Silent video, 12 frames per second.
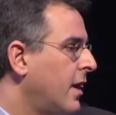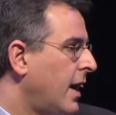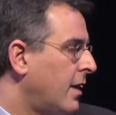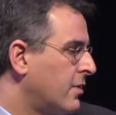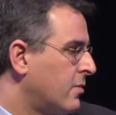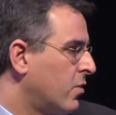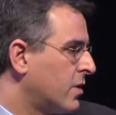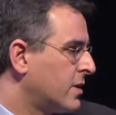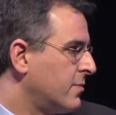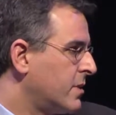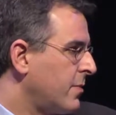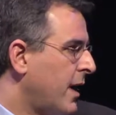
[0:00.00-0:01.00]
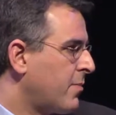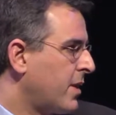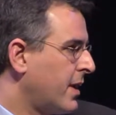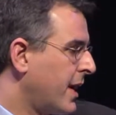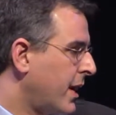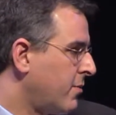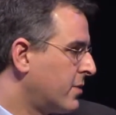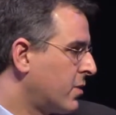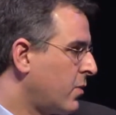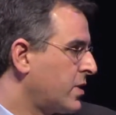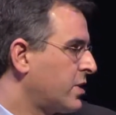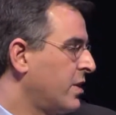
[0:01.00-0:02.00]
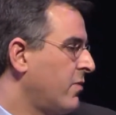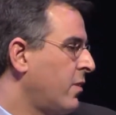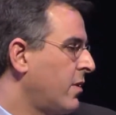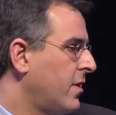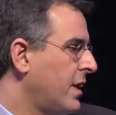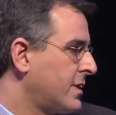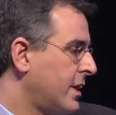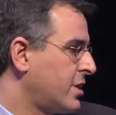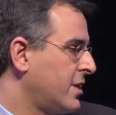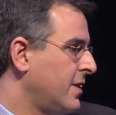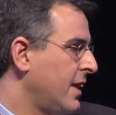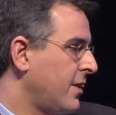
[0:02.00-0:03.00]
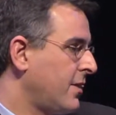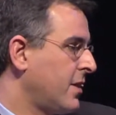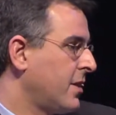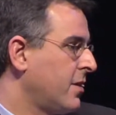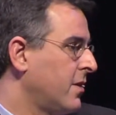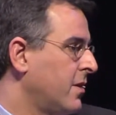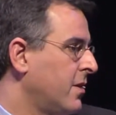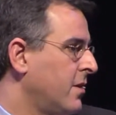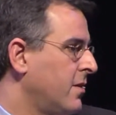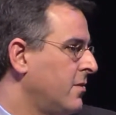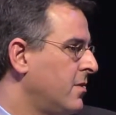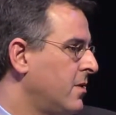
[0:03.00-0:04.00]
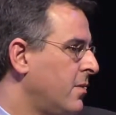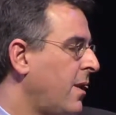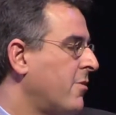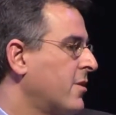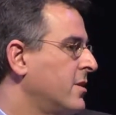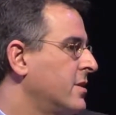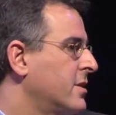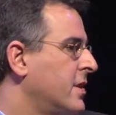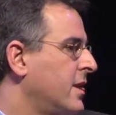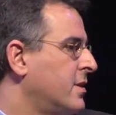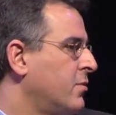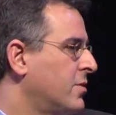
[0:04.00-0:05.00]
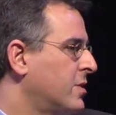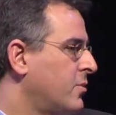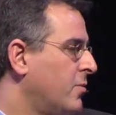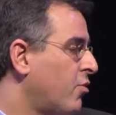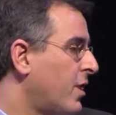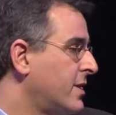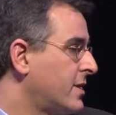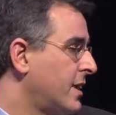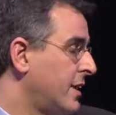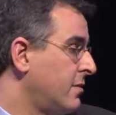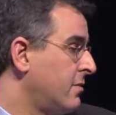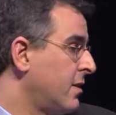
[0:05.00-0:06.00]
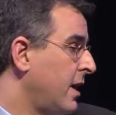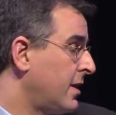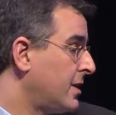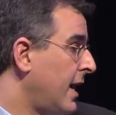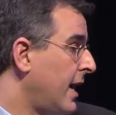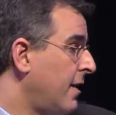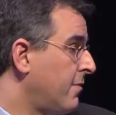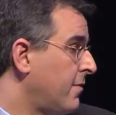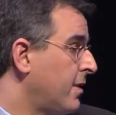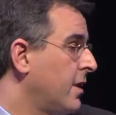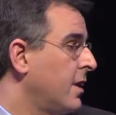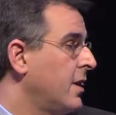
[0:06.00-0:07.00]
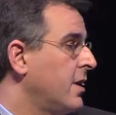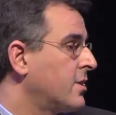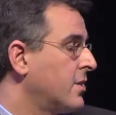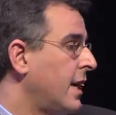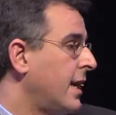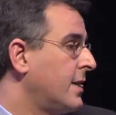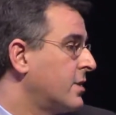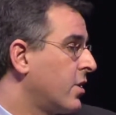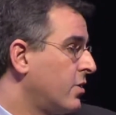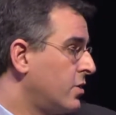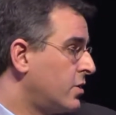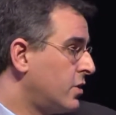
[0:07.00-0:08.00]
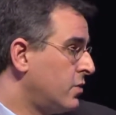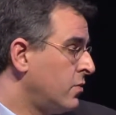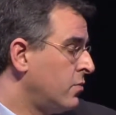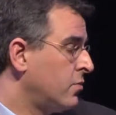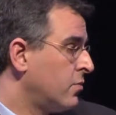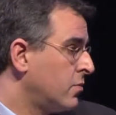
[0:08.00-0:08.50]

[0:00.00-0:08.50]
And what seems to be happening now is a question of whether that's actually the ethic that American society wants to embrace and to have. So that's going to